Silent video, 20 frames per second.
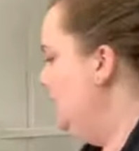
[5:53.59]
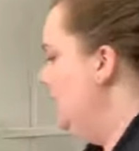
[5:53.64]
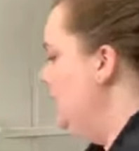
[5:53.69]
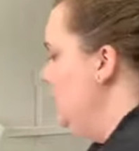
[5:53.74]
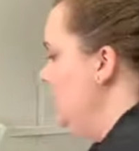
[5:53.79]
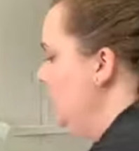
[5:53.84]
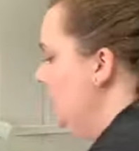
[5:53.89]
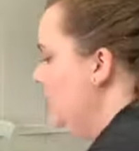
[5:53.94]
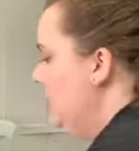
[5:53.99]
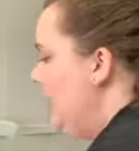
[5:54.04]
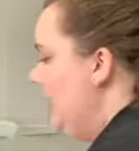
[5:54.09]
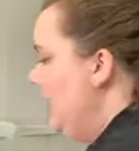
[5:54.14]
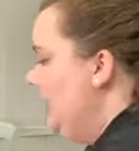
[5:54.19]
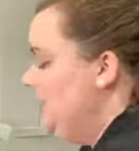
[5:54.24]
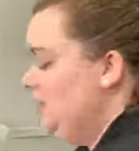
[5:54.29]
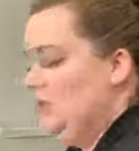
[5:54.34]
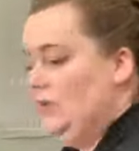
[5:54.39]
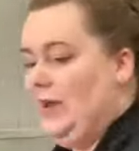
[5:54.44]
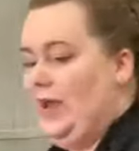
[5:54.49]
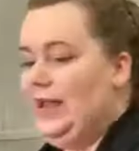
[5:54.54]
I can't
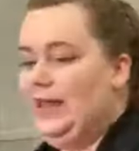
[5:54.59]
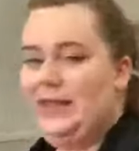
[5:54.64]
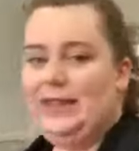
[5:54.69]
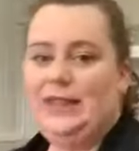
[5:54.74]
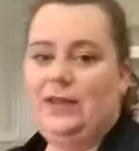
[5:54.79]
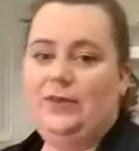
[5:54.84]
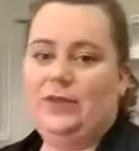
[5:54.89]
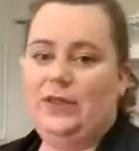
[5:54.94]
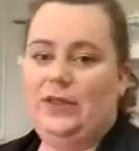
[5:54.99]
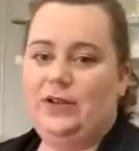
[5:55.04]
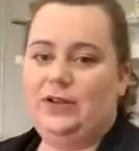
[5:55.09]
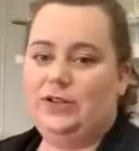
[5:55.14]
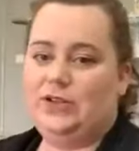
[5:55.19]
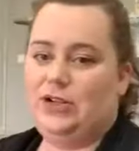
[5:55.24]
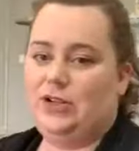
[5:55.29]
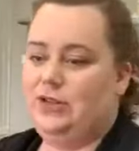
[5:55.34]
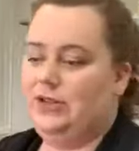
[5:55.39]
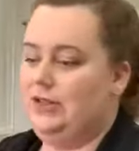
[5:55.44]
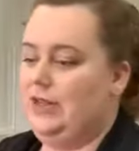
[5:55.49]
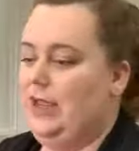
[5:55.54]
do anything without a
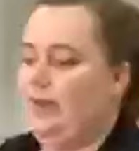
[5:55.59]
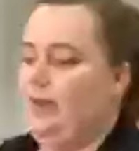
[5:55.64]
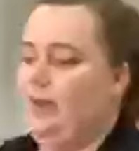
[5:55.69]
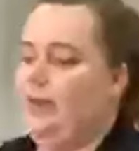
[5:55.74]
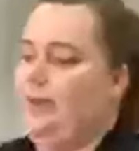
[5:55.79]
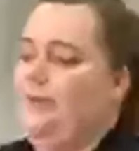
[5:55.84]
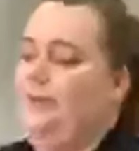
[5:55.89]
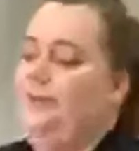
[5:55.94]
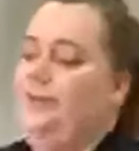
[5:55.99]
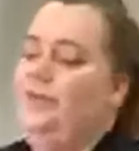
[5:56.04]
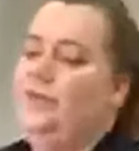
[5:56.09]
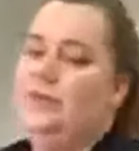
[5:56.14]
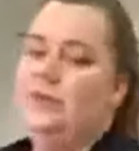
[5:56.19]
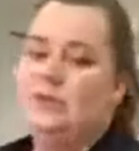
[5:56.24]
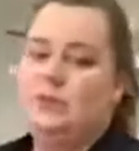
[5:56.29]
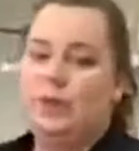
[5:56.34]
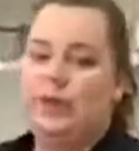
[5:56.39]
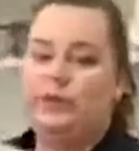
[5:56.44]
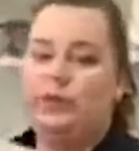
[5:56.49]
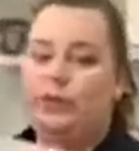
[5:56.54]
turntable. So
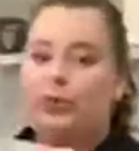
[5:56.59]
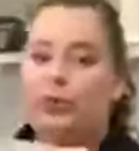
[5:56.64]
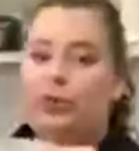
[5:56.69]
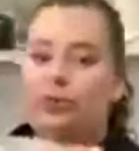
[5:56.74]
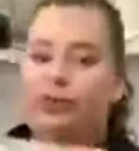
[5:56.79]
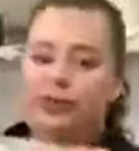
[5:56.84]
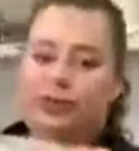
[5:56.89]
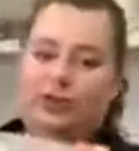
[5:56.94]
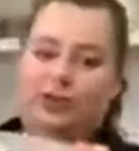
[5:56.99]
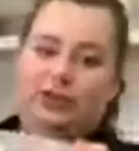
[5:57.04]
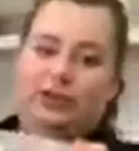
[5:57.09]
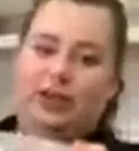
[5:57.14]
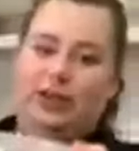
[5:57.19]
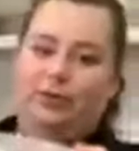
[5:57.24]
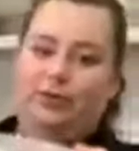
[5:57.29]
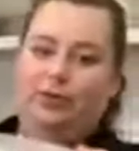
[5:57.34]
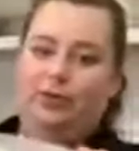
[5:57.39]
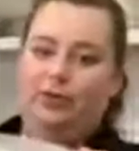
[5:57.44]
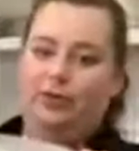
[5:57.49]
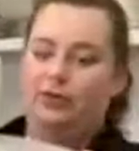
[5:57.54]
we have a beautiful
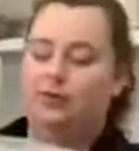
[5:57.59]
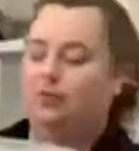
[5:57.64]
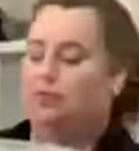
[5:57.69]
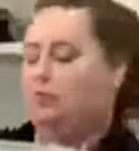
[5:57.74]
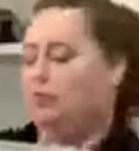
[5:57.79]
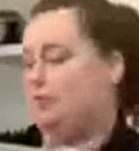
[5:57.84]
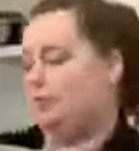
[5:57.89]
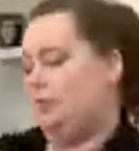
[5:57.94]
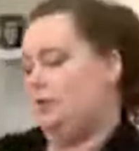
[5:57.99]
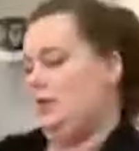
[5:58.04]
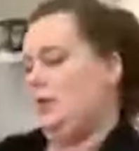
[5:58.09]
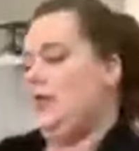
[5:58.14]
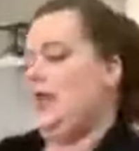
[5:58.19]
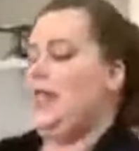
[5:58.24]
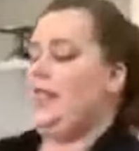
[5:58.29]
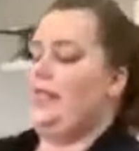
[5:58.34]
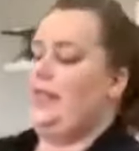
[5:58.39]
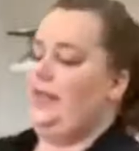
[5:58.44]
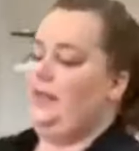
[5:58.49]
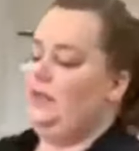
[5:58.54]
turntable,
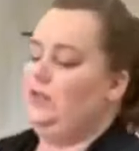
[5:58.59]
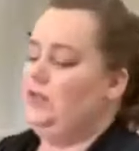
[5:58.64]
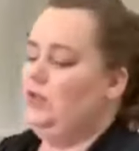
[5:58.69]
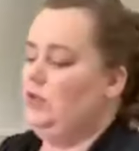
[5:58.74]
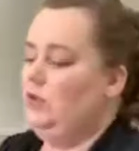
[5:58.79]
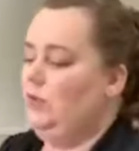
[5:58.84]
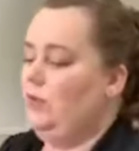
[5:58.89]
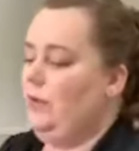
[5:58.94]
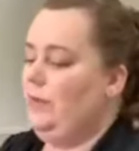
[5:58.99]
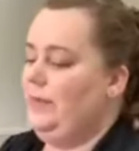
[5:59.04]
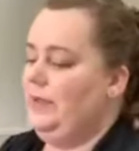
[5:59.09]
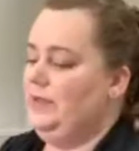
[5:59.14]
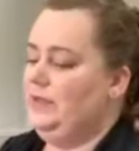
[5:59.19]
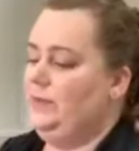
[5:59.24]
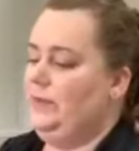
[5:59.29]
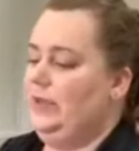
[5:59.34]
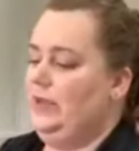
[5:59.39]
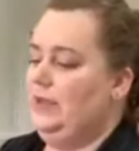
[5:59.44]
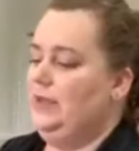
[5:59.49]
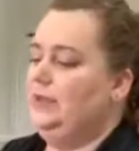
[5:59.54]
thanks to Miss
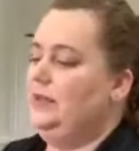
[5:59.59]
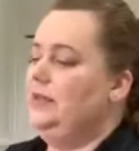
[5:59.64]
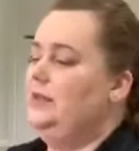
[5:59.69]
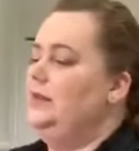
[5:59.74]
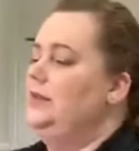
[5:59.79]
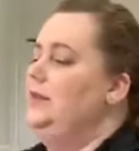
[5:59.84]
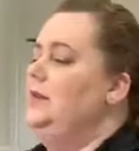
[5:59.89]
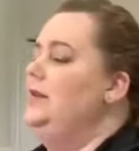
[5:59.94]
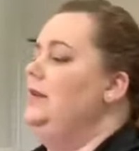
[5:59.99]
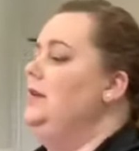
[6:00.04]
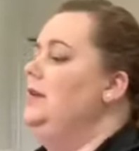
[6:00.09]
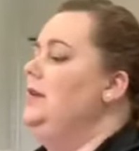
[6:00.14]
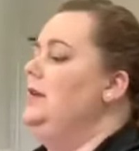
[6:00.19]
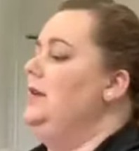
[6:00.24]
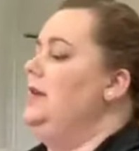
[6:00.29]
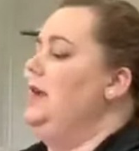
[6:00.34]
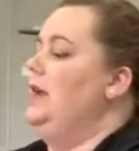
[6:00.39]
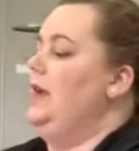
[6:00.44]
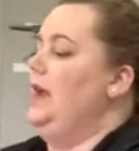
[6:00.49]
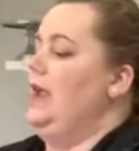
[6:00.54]
Bees.
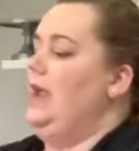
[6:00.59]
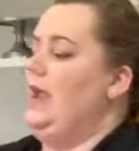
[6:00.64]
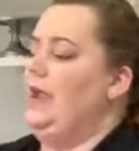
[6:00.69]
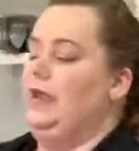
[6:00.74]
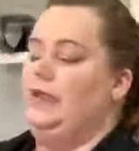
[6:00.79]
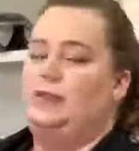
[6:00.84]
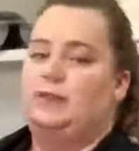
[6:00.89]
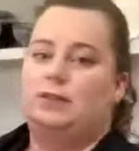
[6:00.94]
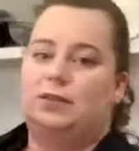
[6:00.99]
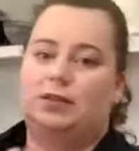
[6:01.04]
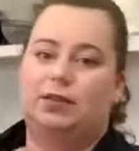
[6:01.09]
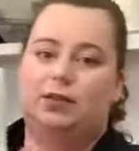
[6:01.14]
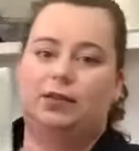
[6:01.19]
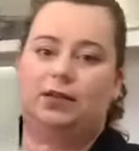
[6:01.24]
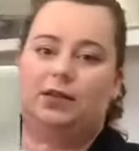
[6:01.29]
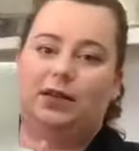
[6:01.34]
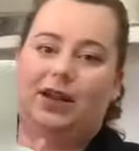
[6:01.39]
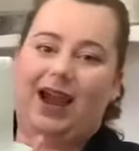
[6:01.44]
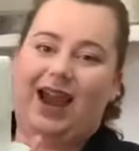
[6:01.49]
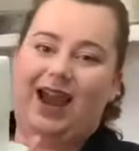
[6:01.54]
And
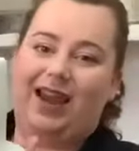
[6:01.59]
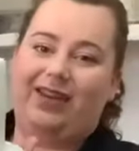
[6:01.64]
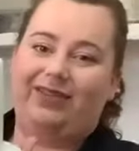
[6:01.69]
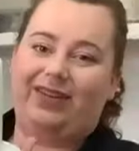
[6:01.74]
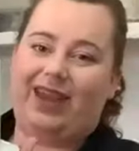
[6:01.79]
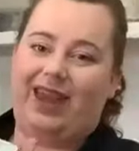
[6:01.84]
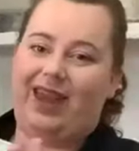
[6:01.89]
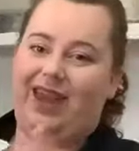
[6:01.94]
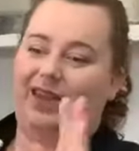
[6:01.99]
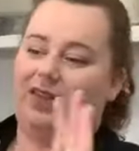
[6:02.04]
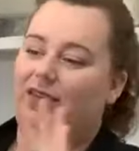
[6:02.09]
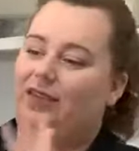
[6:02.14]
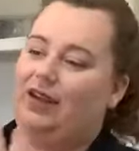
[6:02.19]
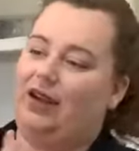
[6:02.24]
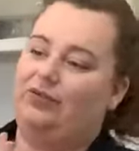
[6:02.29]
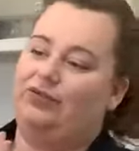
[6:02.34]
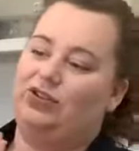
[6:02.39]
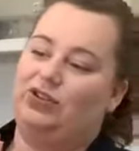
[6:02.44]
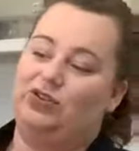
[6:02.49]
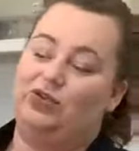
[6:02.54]
I have a cake that
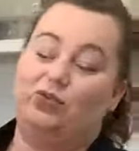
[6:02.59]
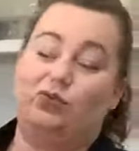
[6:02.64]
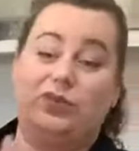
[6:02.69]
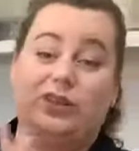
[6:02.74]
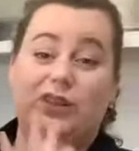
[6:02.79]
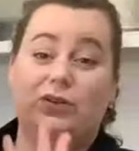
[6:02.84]
I've just really